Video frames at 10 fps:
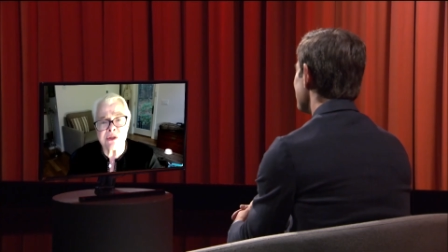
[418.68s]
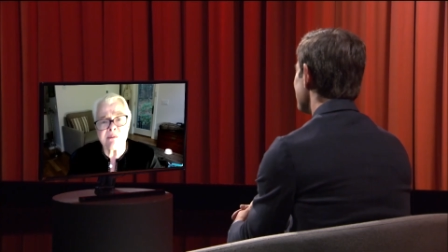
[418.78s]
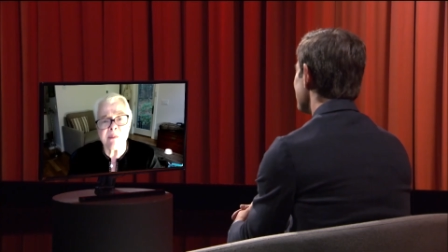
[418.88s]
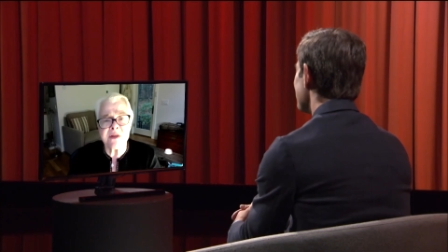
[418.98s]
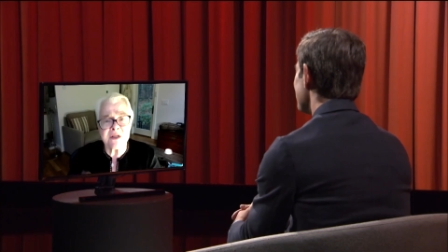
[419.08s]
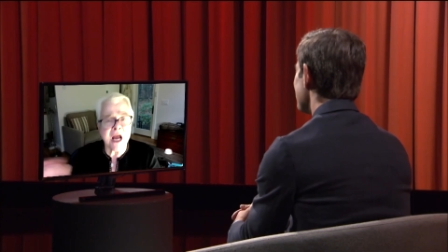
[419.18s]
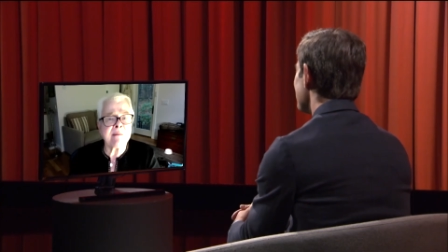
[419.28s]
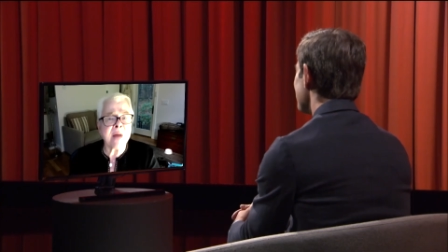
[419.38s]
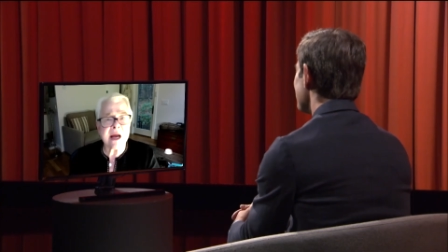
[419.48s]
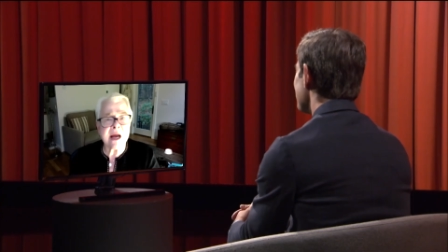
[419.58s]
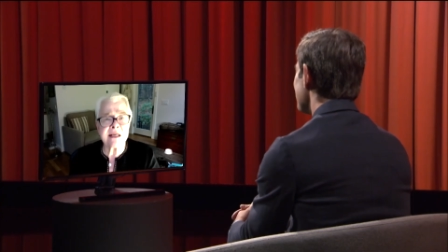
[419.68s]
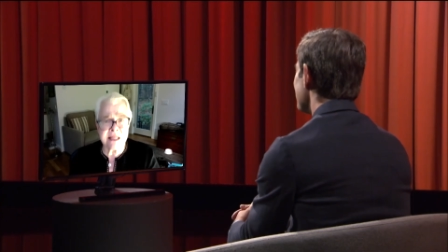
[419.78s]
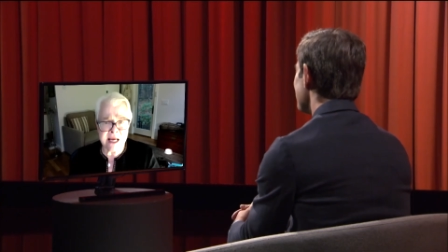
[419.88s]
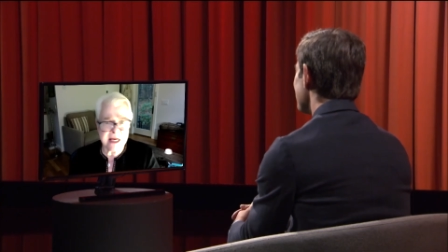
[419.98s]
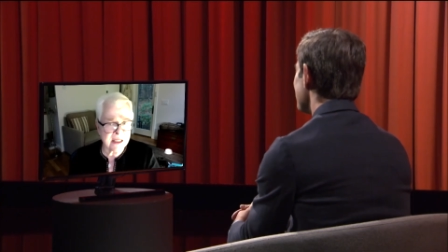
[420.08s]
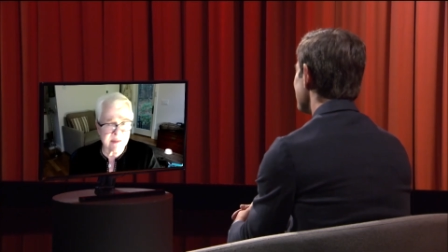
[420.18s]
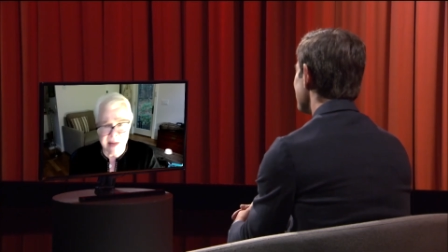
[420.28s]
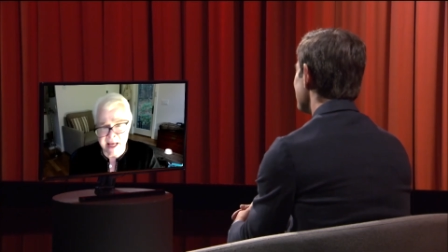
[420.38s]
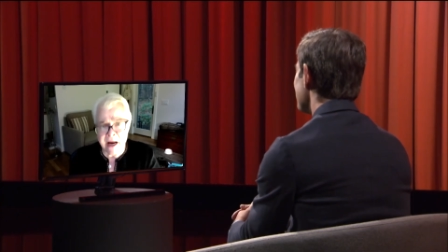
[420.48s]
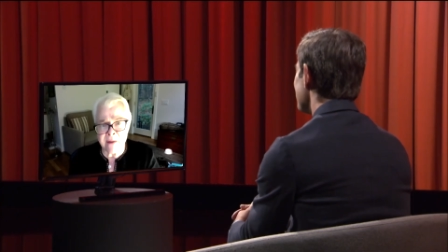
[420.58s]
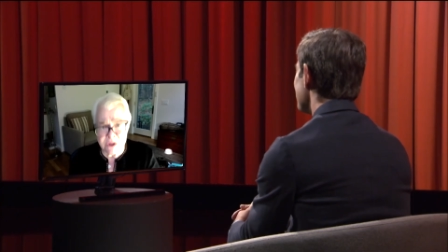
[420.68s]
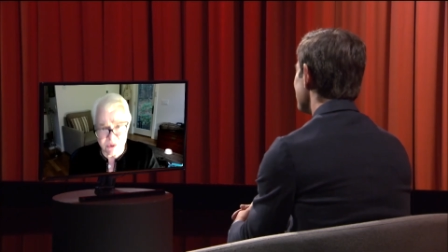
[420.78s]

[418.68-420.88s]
By the time I got to the end of the play, I was